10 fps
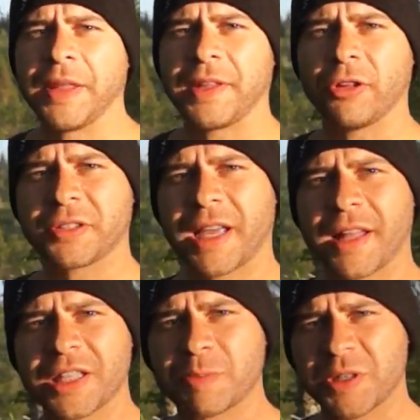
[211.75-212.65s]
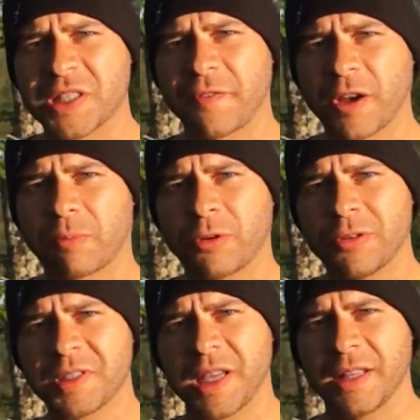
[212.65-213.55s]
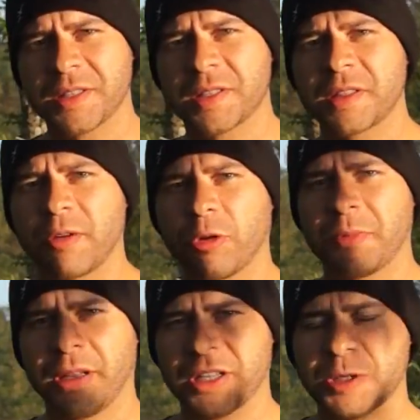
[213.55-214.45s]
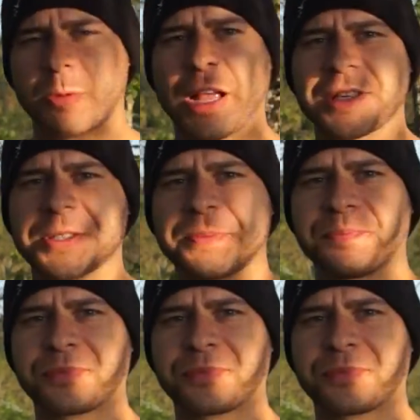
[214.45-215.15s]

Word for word: they looked at specific proteins that were being expressed.